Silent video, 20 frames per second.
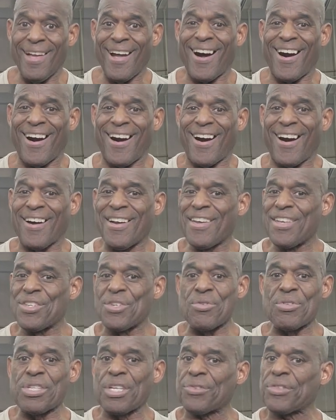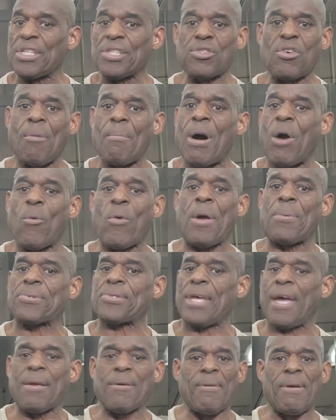You can get these on my
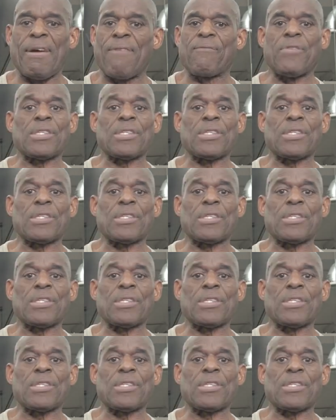website at